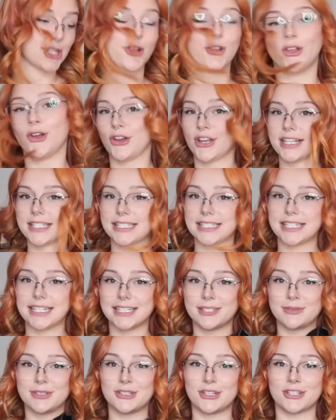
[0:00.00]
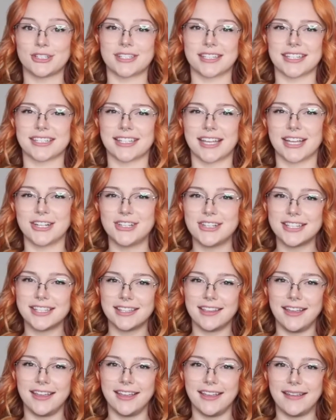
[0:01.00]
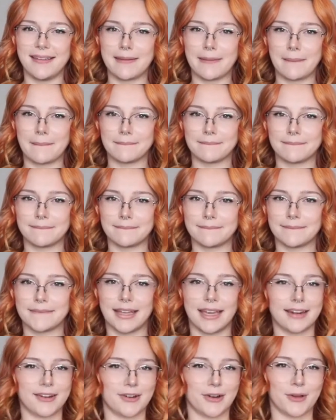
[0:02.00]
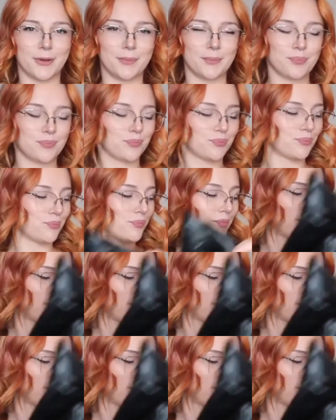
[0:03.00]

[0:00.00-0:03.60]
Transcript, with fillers: As long as it does me justice. I just like, I don't know.